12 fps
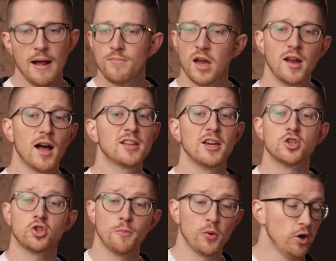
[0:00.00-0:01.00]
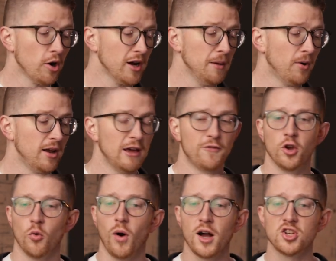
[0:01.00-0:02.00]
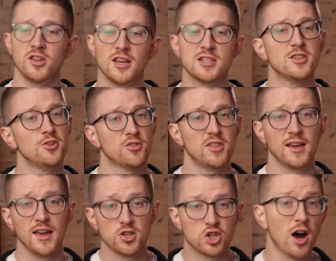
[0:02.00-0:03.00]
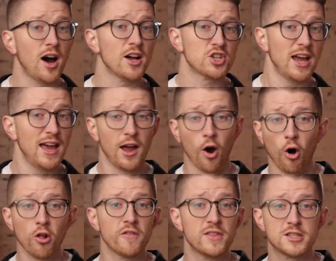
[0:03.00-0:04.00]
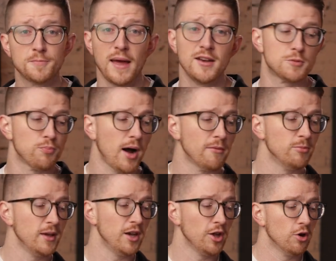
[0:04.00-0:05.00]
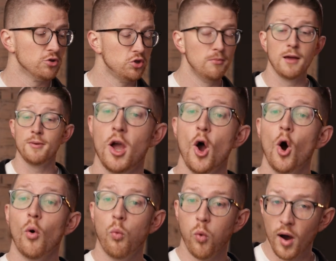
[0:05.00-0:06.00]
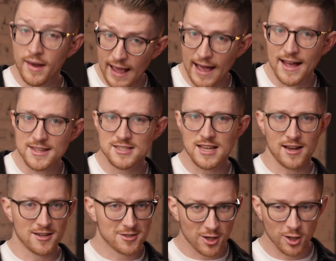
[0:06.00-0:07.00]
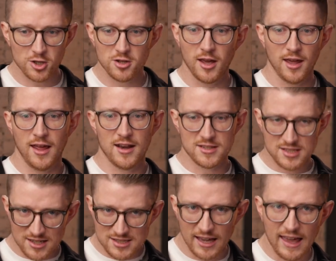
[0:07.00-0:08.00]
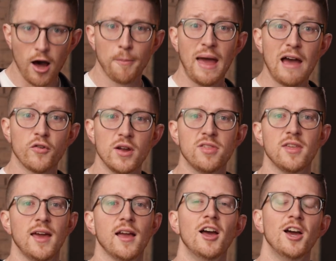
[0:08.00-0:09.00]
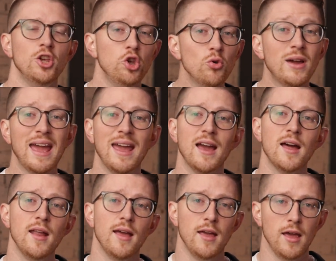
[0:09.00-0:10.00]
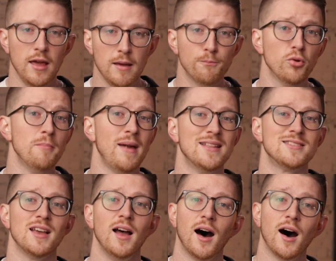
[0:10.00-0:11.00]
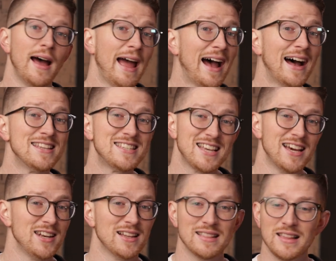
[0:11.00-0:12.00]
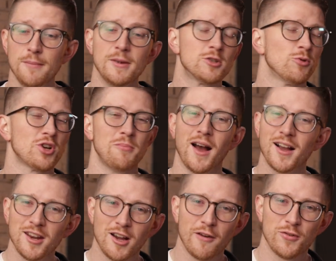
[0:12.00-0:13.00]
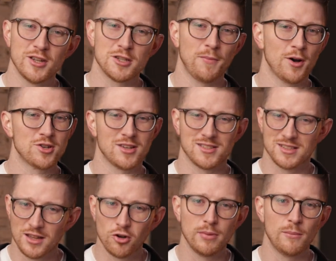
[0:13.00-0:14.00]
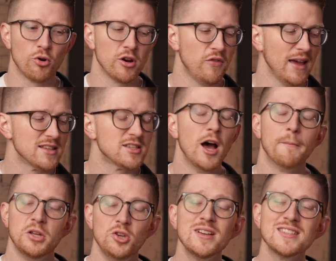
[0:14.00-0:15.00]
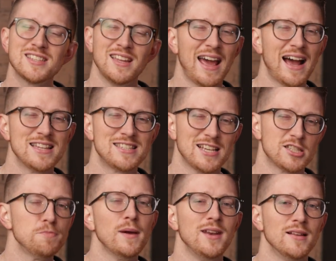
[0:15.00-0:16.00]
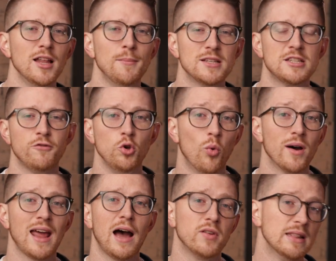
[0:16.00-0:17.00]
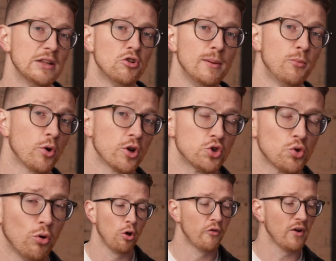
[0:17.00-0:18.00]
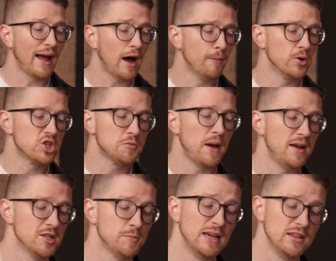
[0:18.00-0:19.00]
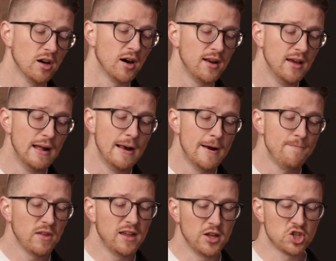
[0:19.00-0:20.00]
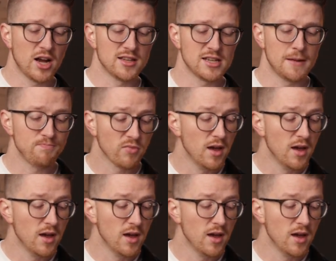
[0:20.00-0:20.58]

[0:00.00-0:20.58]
And not to get super nerdy, but if you're watching this and you're thinking, Josh, hey, all of the spend is probably going to go to maybe 1 ad set and it's going to take up everything, you can implement ad set limits, which I'm not going to cover in this budget. It's a little bit more advanced, but you can set ad set spending limits if you want to have a little bit more control over how much spend is being done in each ad set.